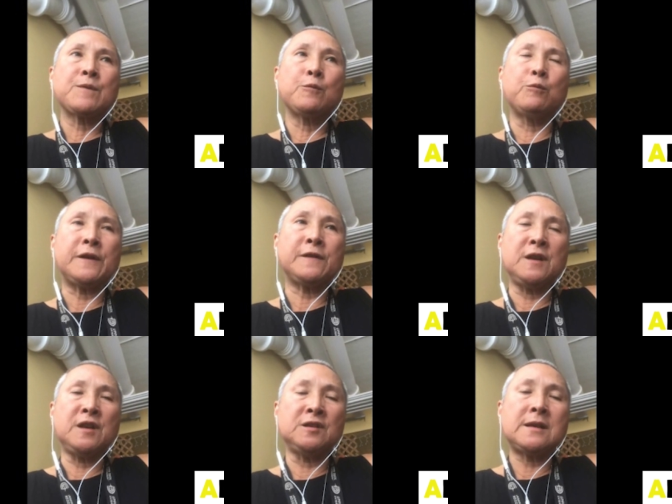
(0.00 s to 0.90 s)

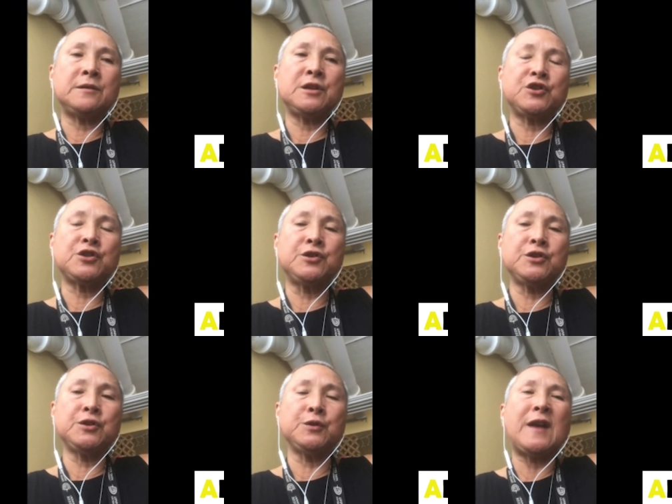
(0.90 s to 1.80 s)
was intended to
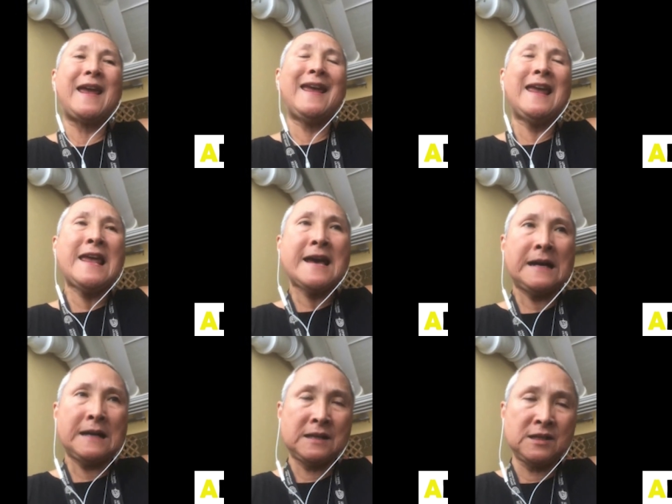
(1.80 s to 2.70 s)
do,
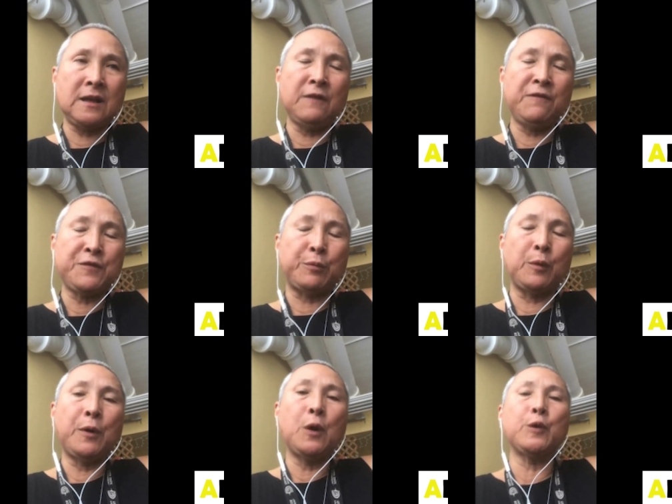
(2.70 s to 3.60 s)
and if the
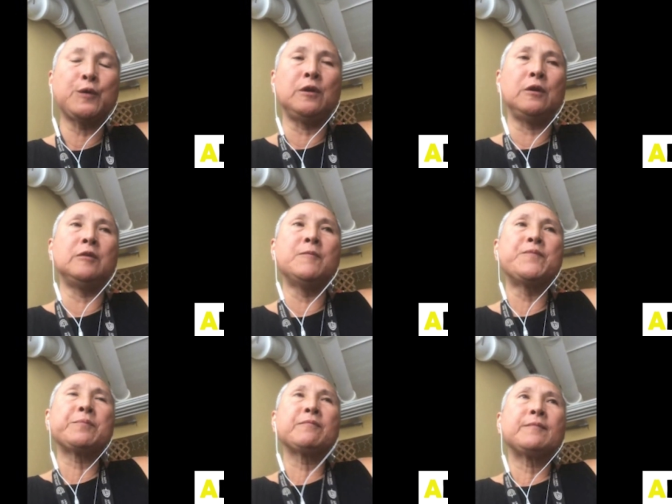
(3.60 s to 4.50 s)
proposal
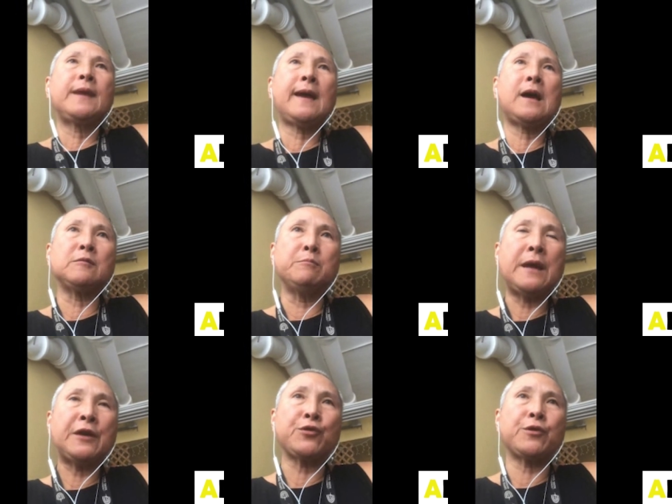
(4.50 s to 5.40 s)
had
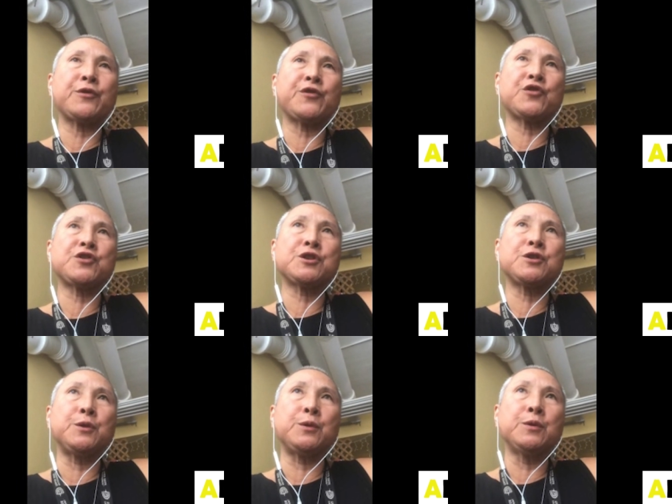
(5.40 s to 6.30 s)
measures
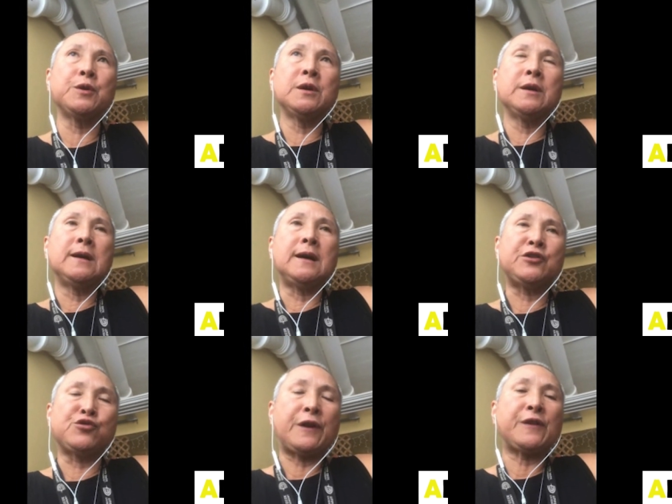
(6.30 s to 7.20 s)
to
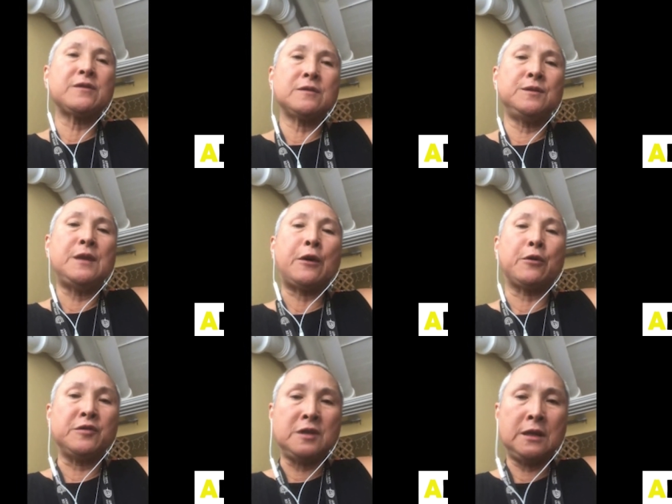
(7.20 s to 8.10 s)
address
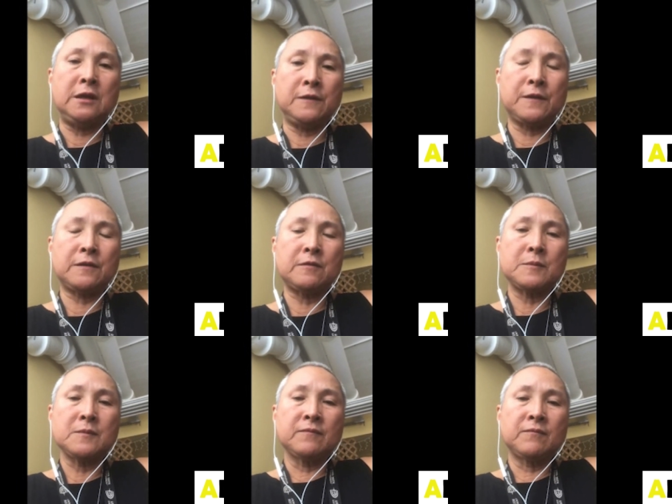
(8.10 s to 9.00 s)
their needs.
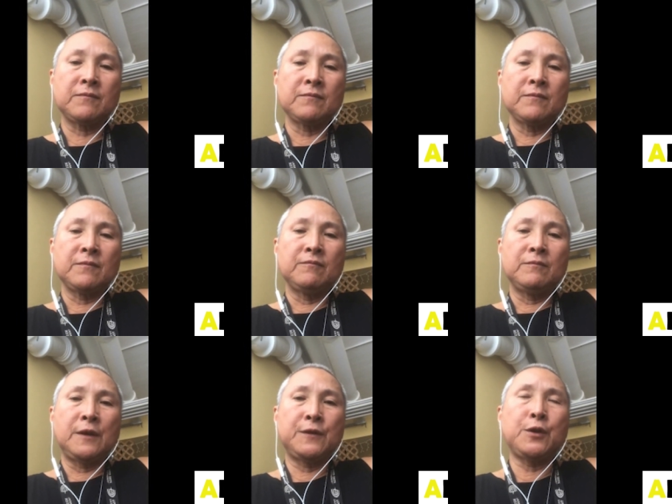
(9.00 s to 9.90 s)

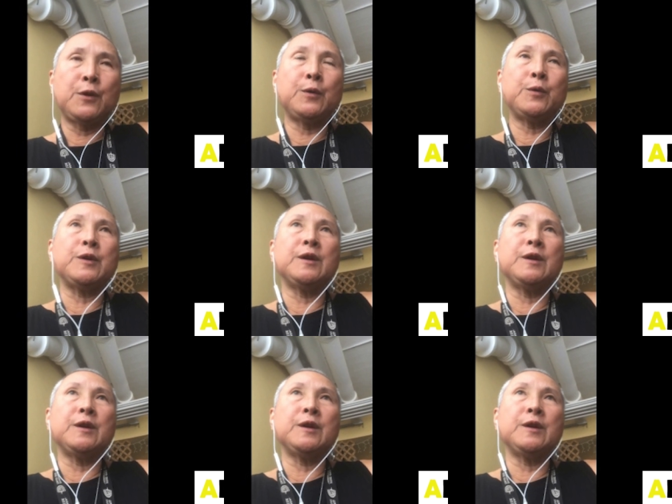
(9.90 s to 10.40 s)
So